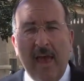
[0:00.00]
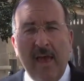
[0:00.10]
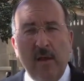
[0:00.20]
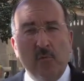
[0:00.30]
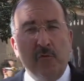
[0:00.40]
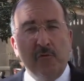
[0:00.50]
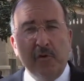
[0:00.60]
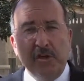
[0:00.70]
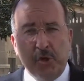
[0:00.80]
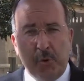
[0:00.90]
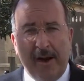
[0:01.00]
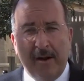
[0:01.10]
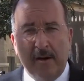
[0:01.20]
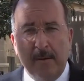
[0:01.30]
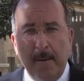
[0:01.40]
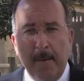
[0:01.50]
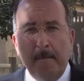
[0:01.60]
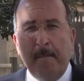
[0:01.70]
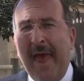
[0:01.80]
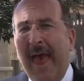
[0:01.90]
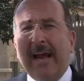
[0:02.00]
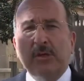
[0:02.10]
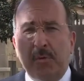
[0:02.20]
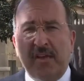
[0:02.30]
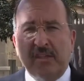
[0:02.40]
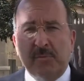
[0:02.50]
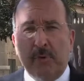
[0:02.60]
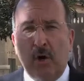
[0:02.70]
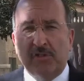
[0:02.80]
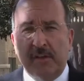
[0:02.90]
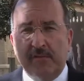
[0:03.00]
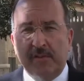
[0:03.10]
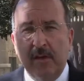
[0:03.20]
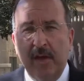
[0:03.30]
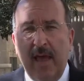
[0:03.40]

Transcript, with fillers: a refrigerator packed with explosives